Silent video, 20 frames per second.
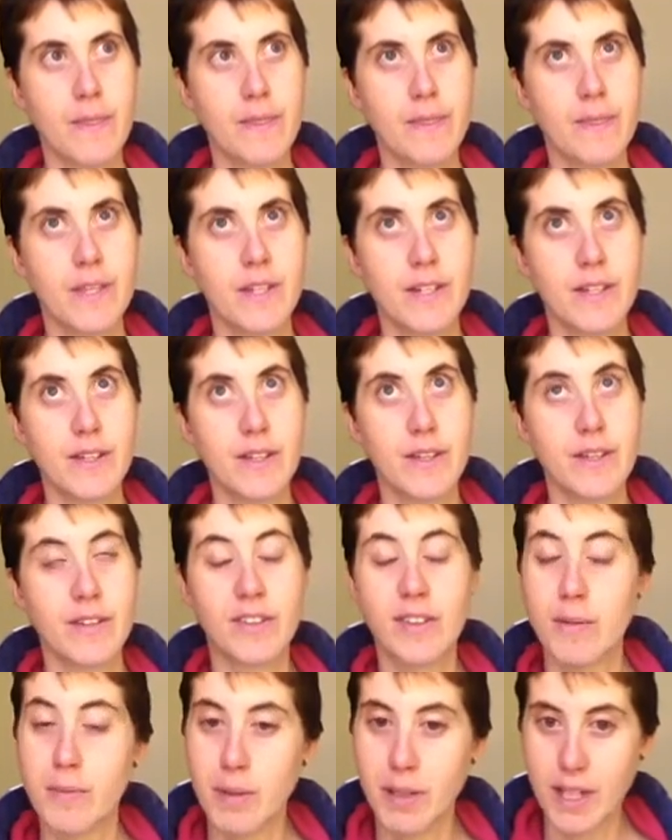the
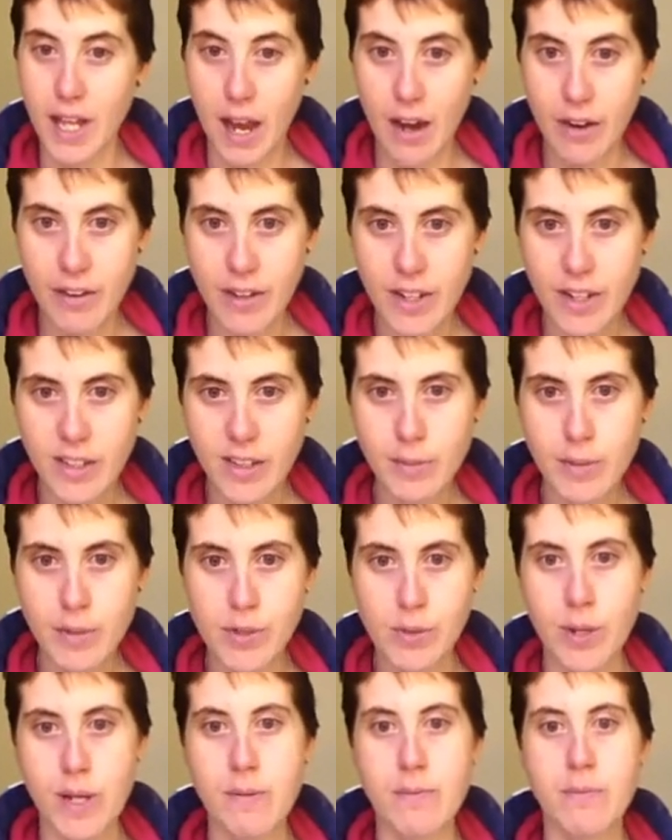similarities
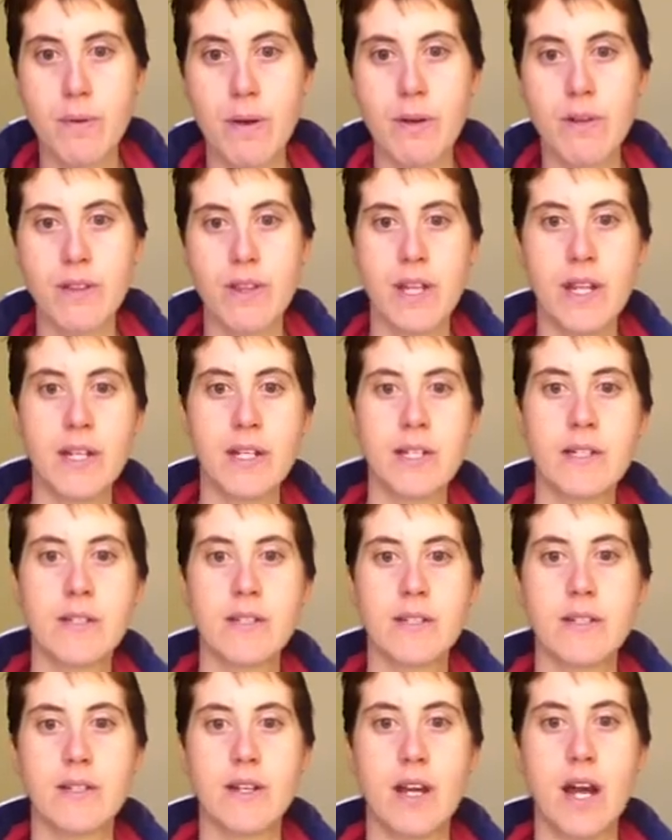between
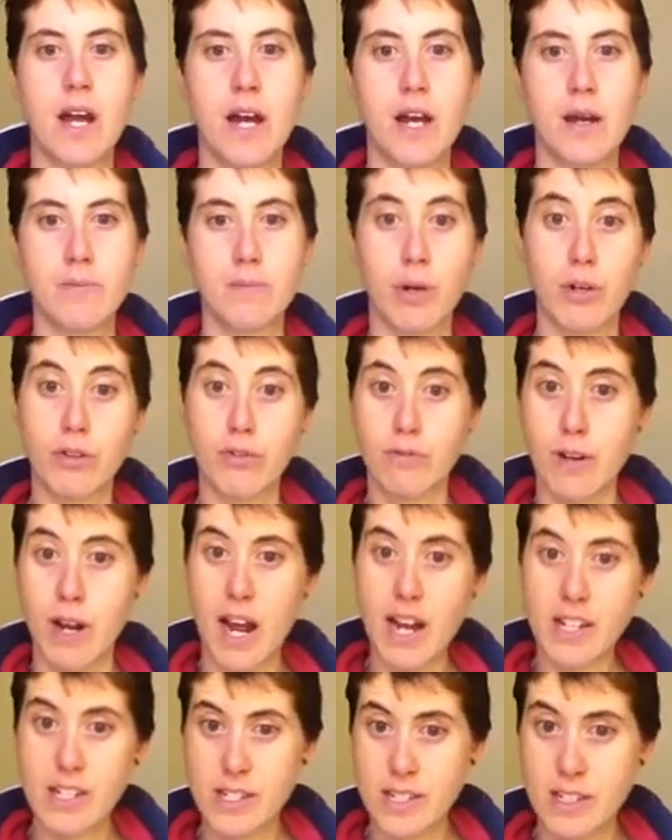both
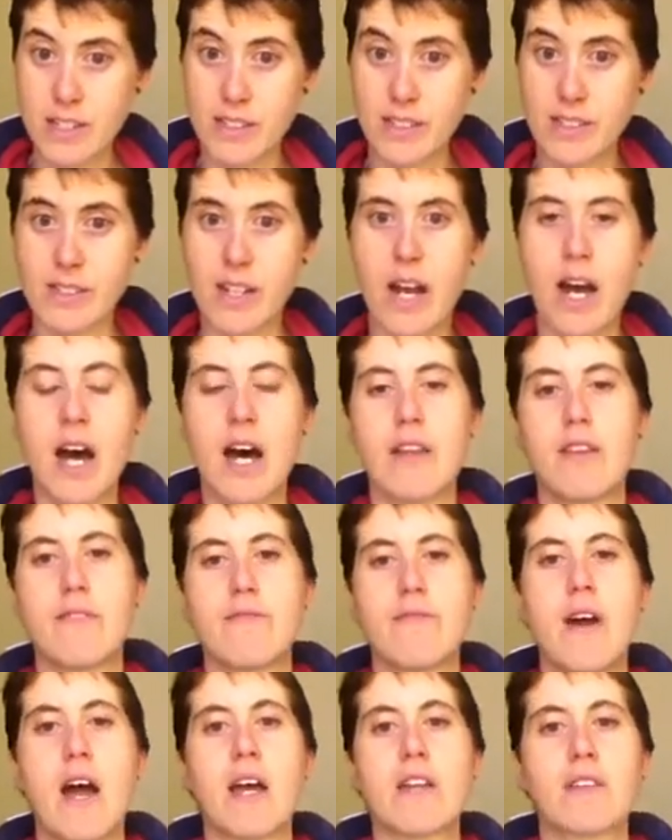reactions are the
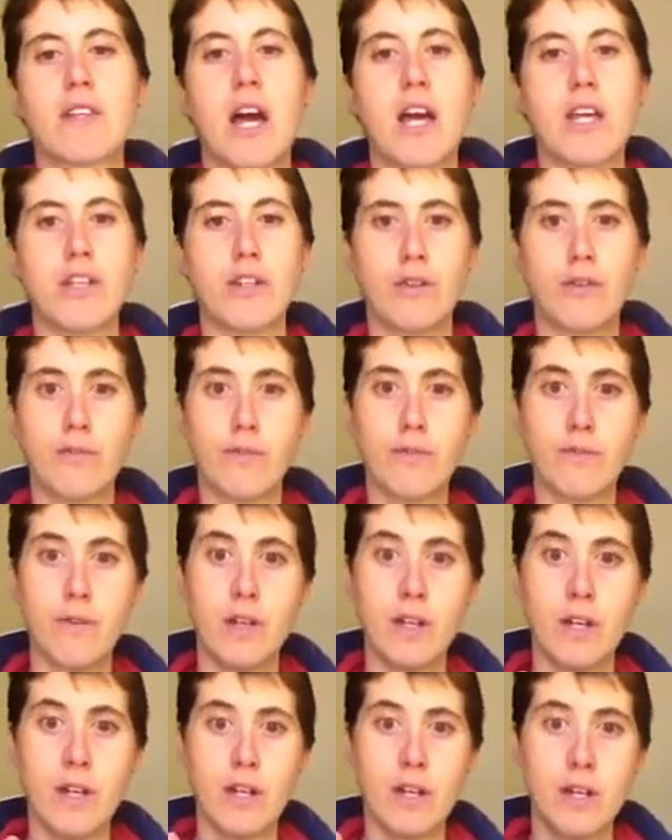fact that you've
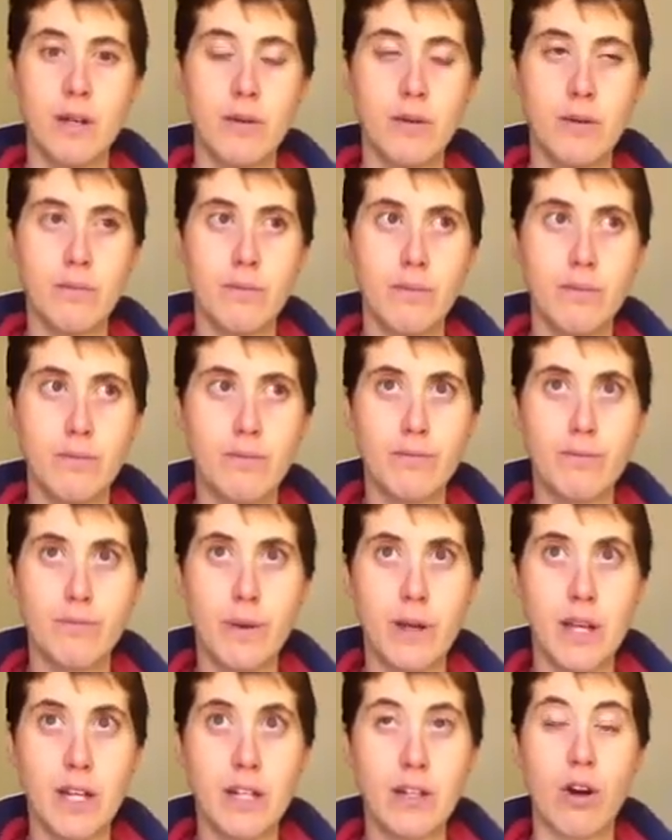
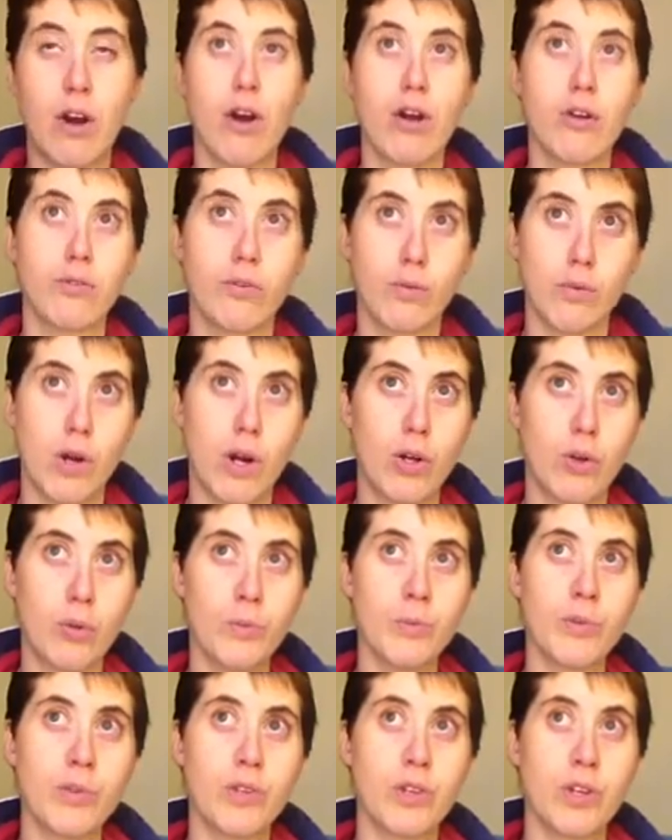been
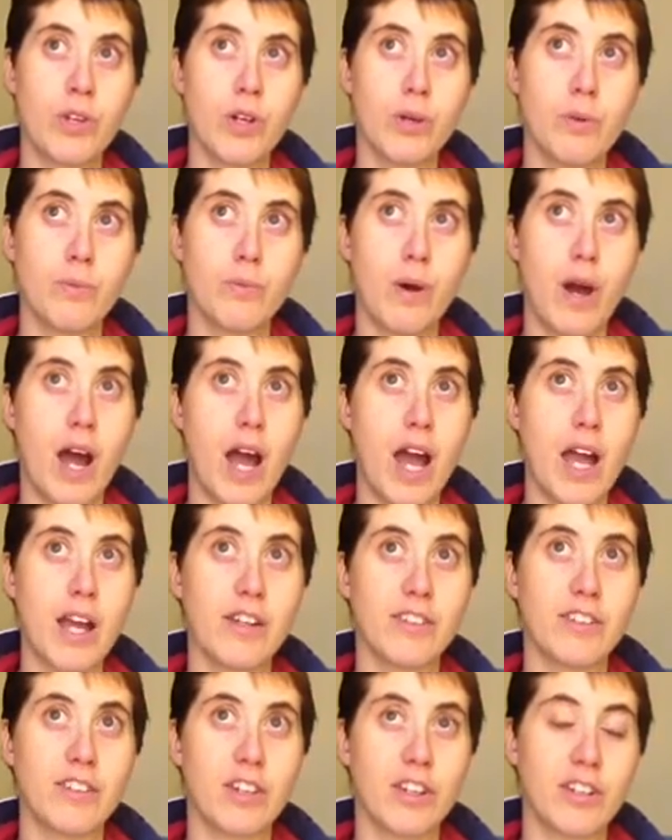overwhelmed by
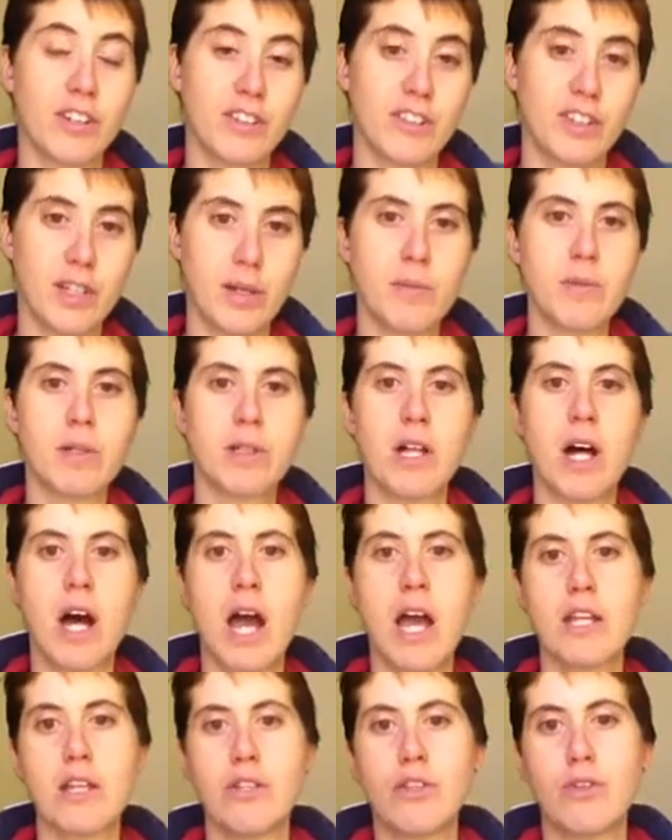certain
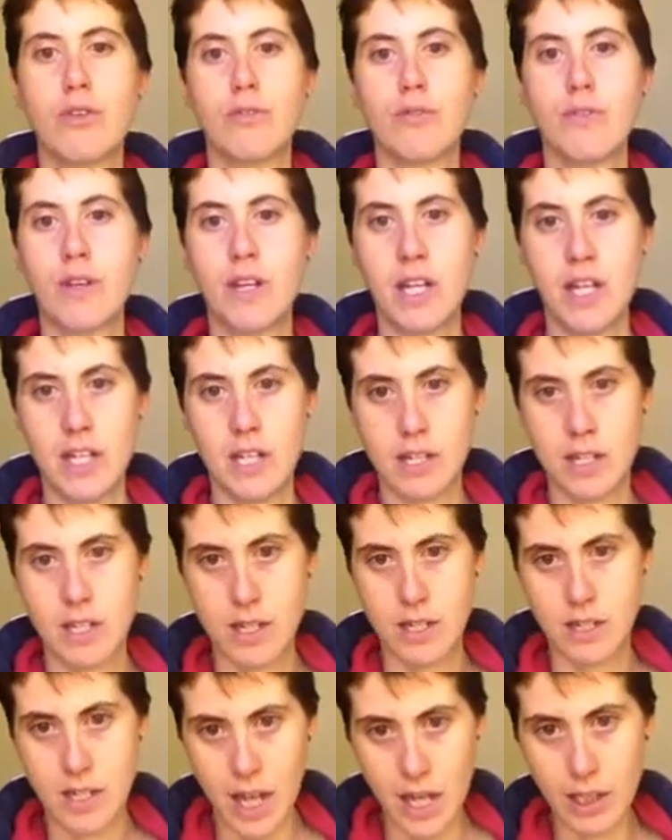stimuli, you've hit
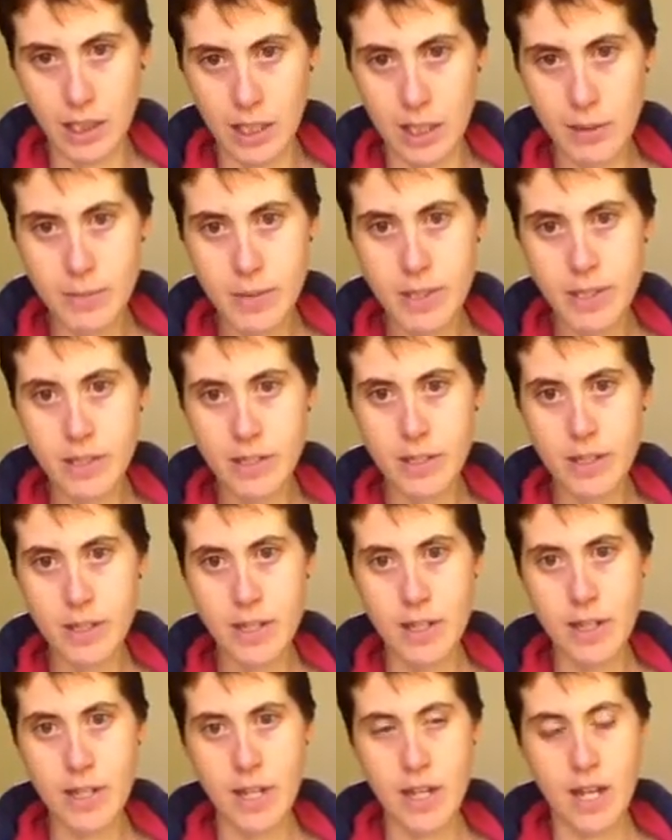that limit,
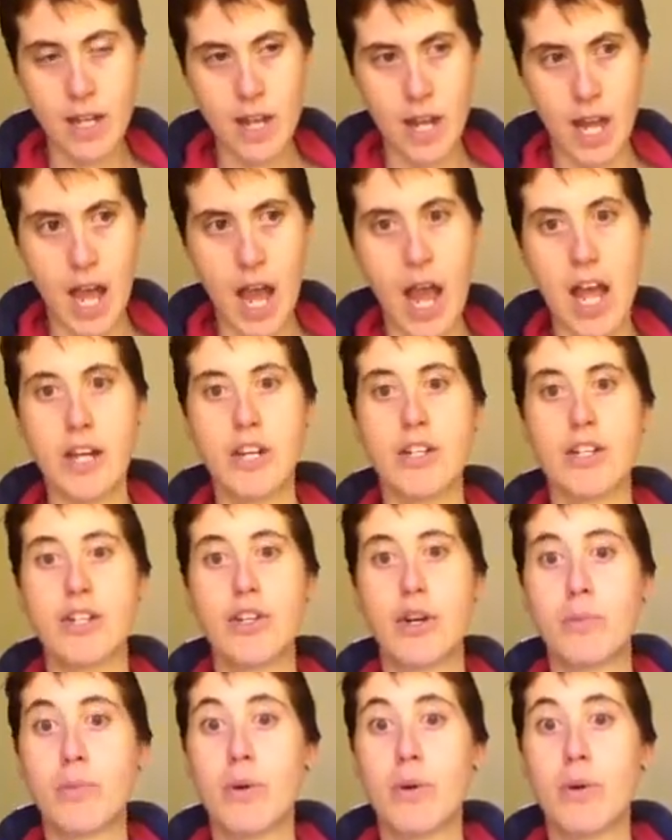and your